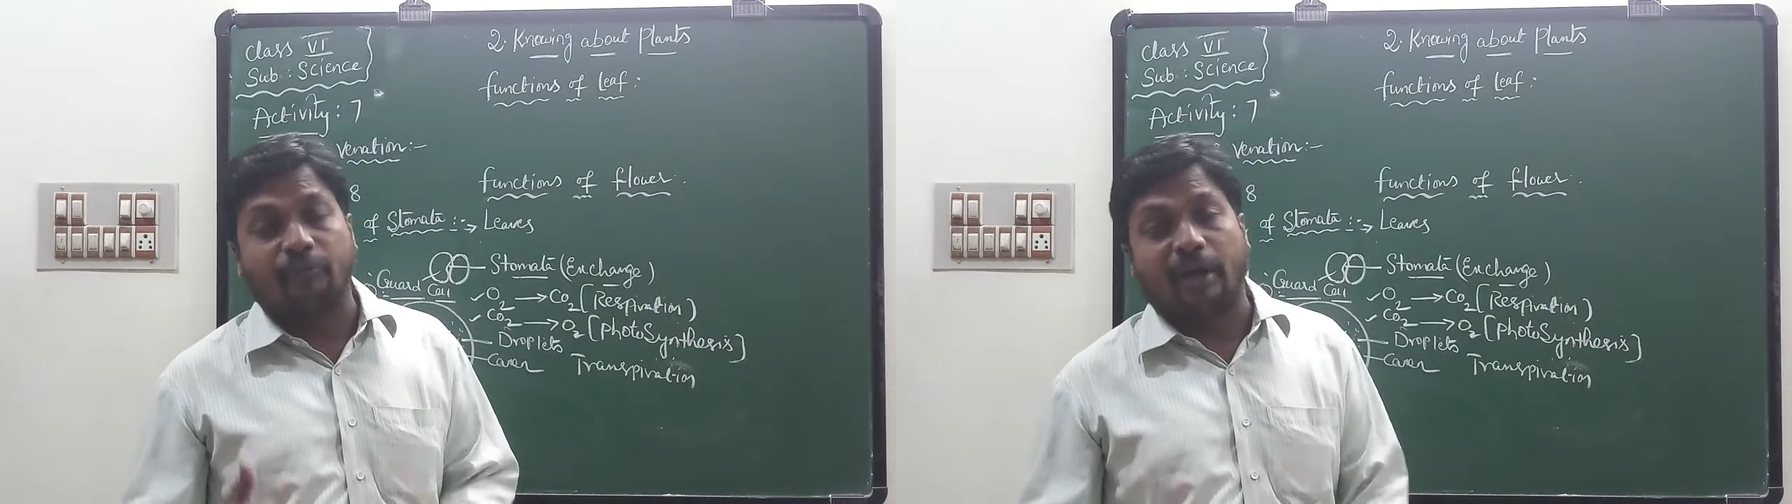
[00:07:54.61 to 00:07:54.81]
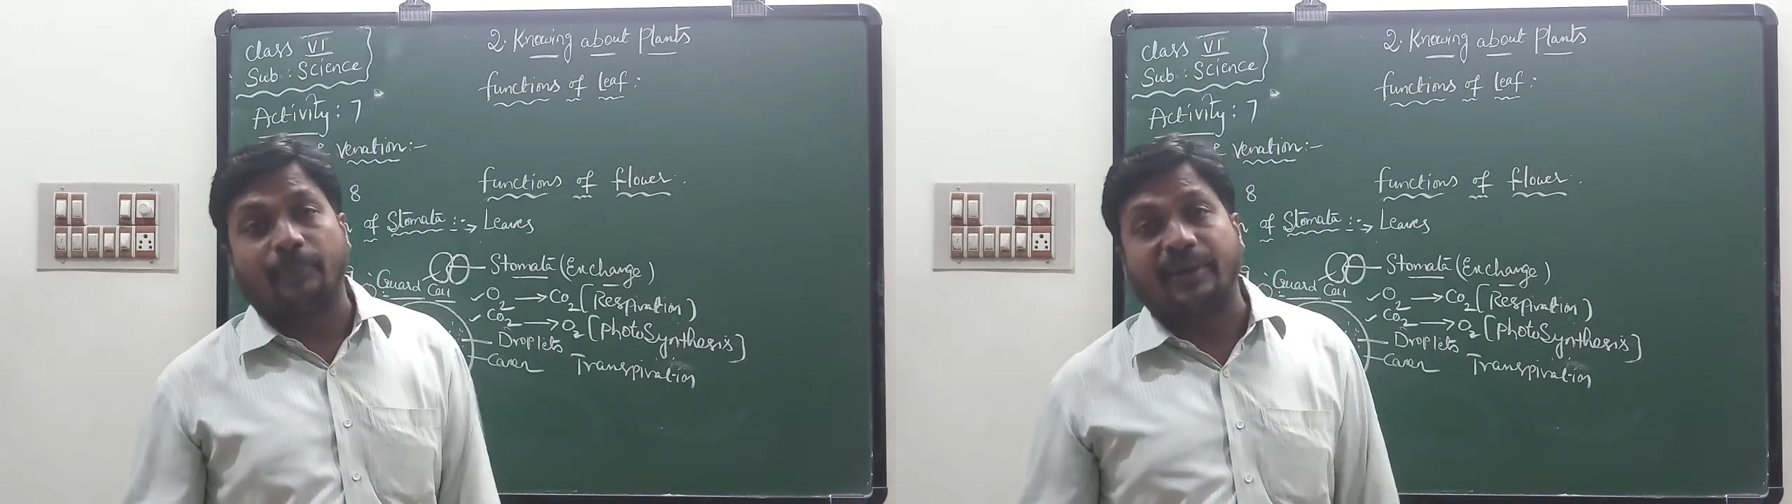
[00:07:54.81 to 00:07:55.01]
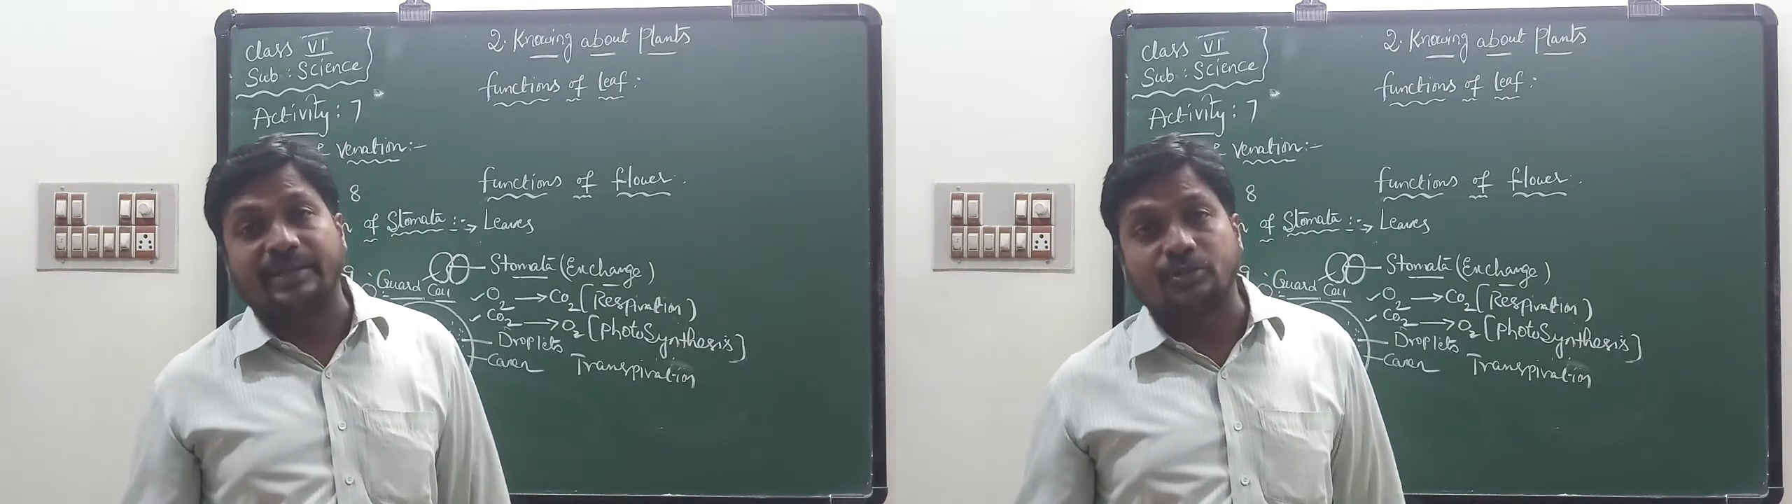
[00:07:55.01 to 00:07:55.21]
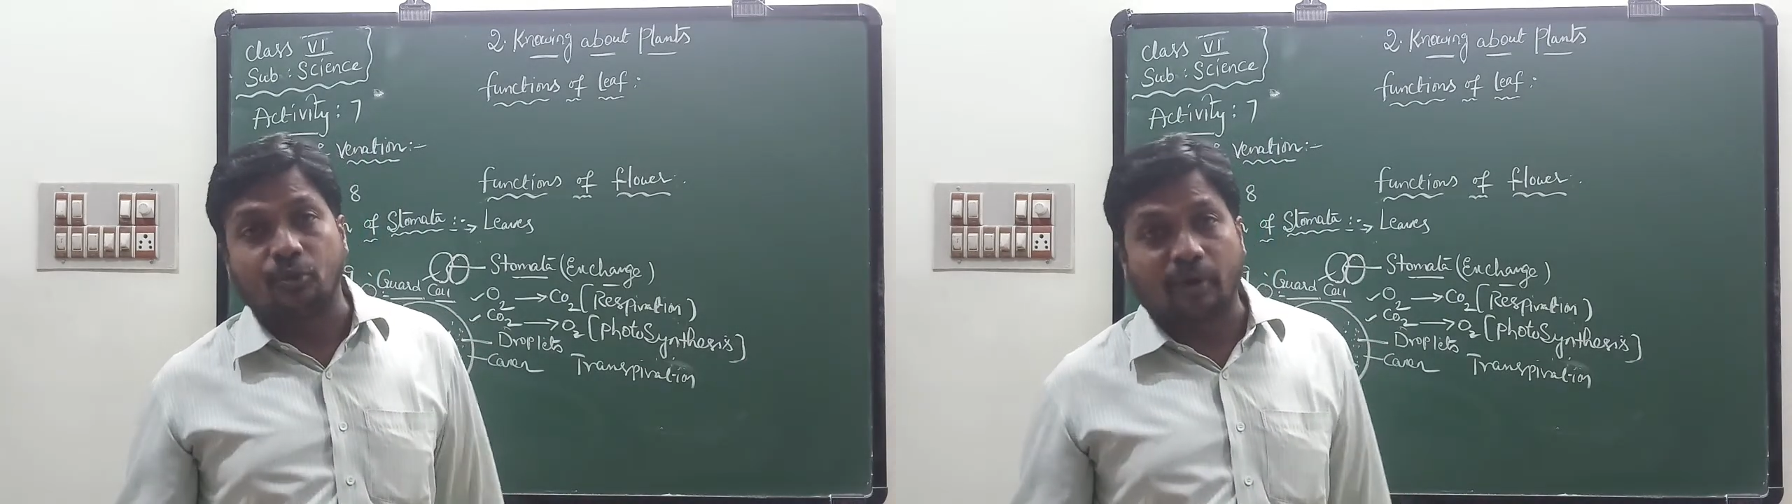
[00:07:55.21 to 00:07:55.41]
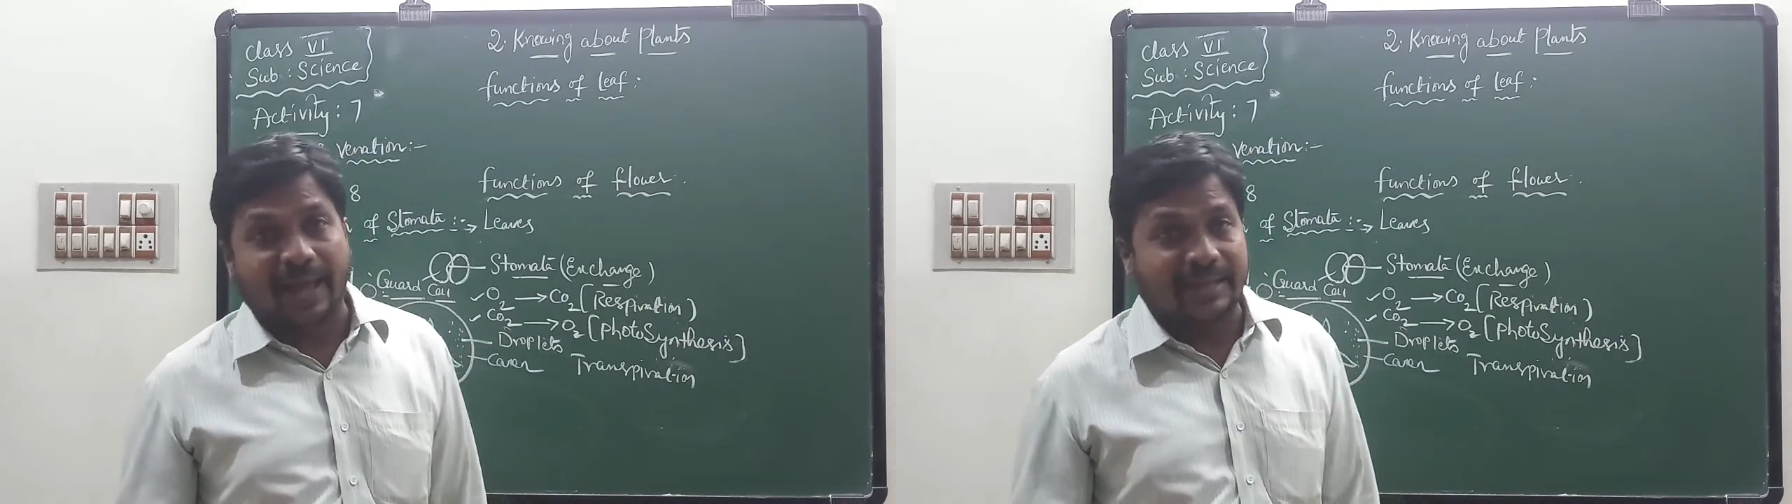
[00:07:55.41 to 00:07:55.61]
vapor is
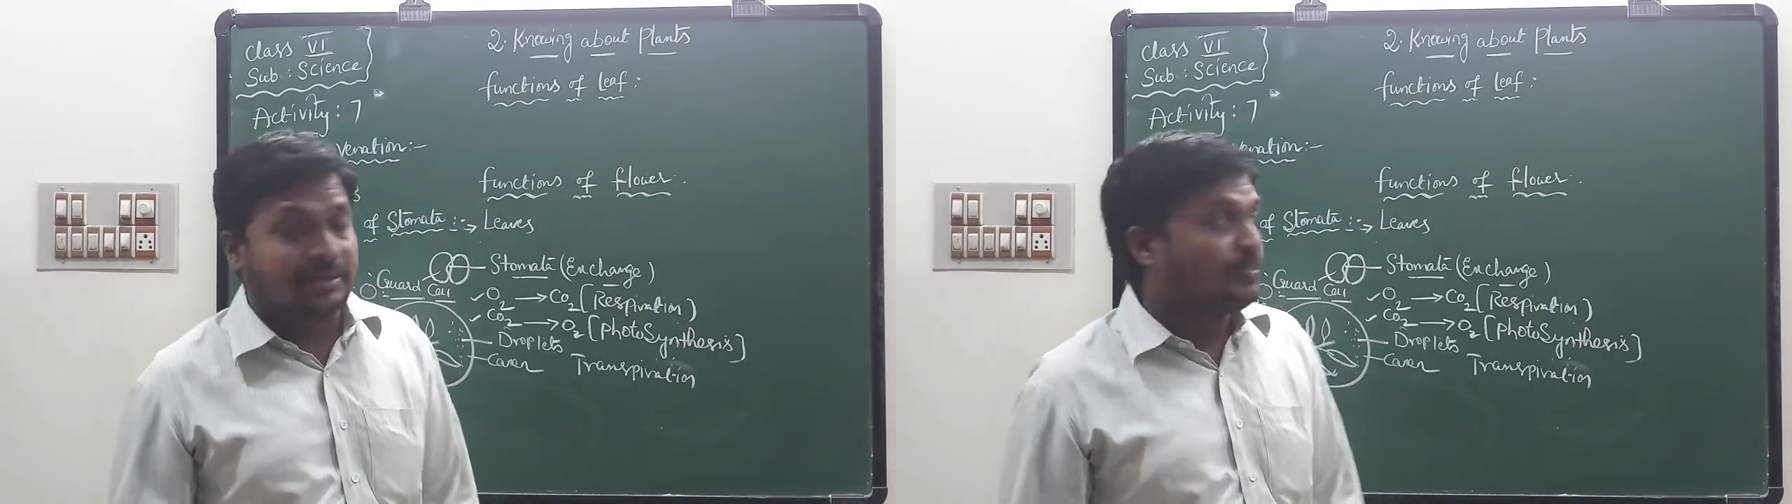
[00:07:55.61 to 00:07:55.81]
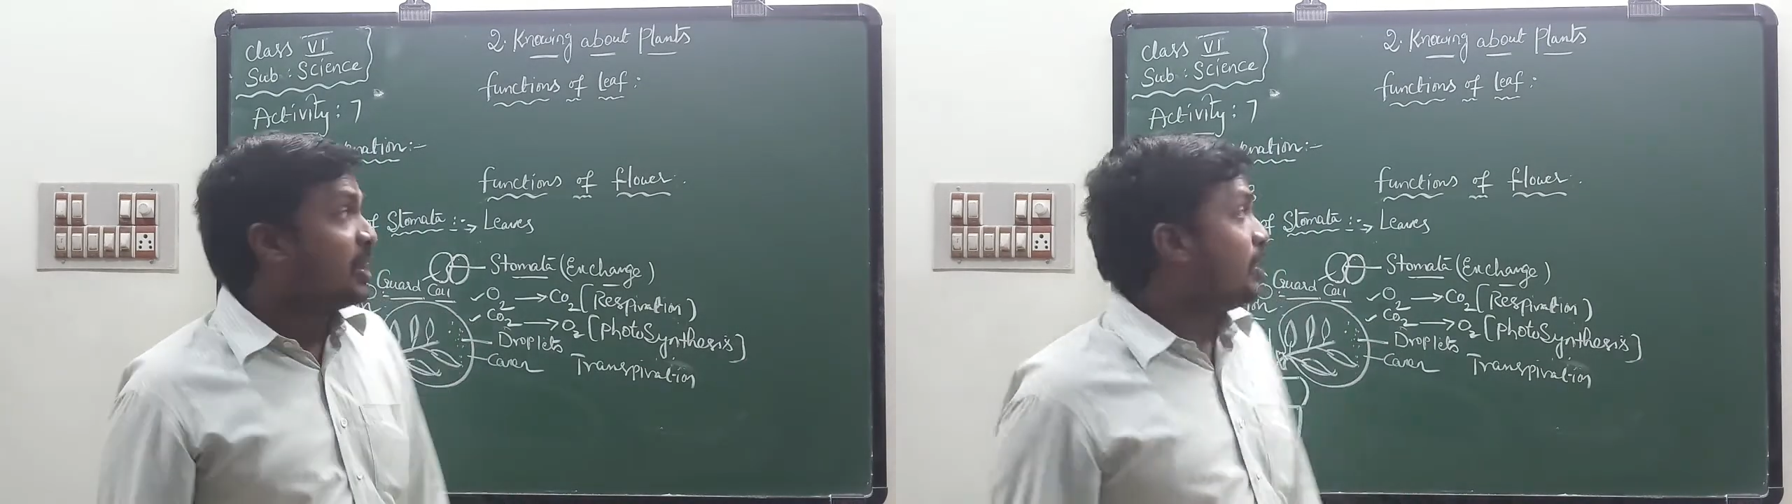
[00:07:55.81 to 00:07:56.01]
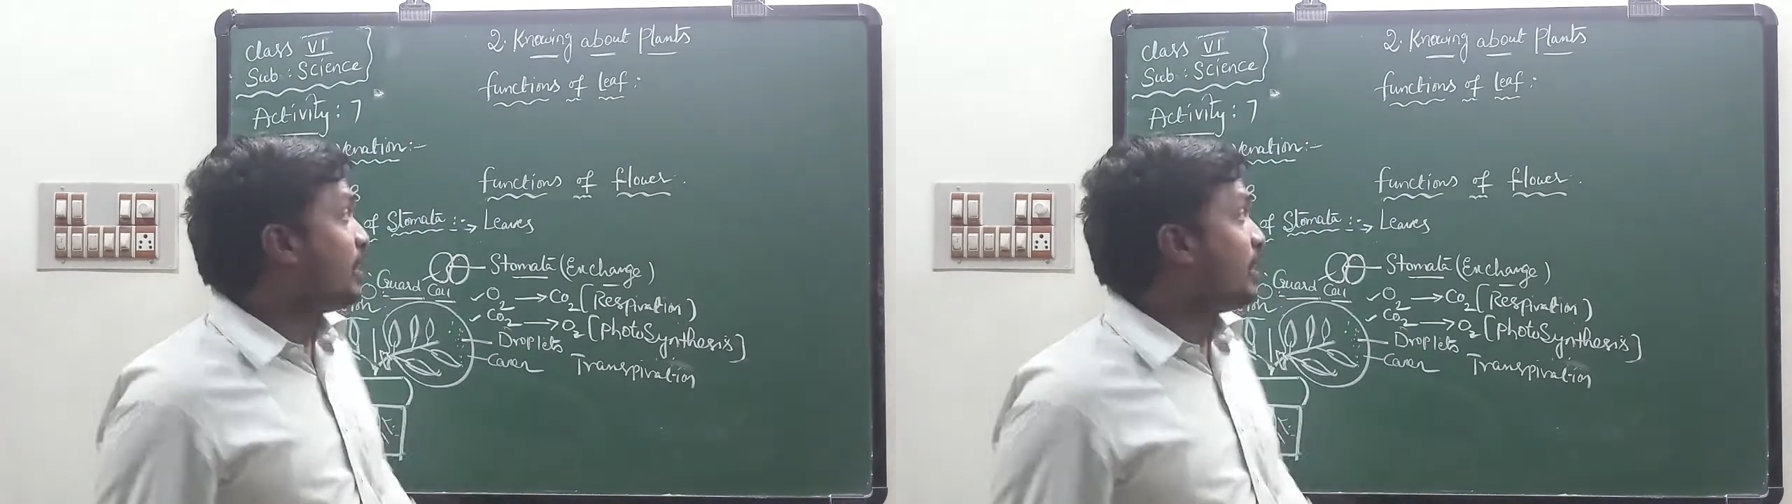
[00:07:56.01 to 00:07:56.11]
known as